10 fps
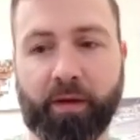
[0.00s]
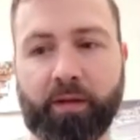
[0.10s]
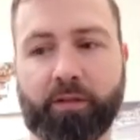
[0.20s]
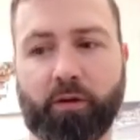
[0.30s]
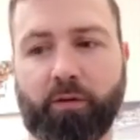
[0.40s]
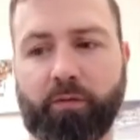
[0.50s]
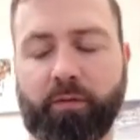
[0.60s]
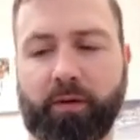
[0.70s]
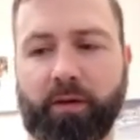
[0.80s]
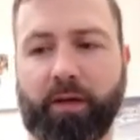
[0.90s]
so
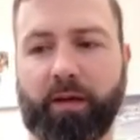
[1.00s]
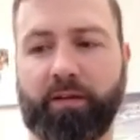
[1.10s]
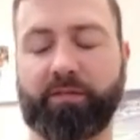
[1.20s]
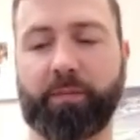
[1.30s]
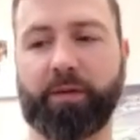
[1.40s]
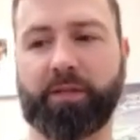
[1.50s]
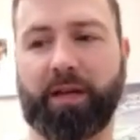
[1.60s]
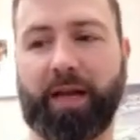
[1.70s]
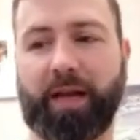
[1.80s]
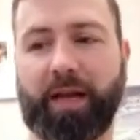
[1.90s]
if something's going
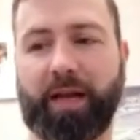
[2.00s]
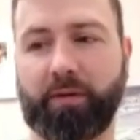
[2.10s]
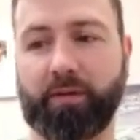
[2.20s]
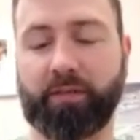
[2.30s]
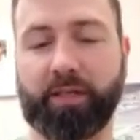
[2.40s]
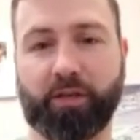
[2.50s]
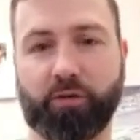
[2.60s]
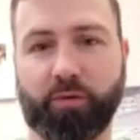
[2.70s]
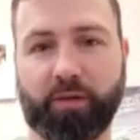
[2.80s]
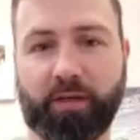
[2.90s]
to happen
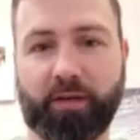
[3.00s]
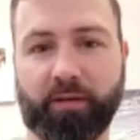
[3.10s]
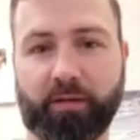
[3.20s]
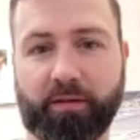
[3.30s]
instinctually,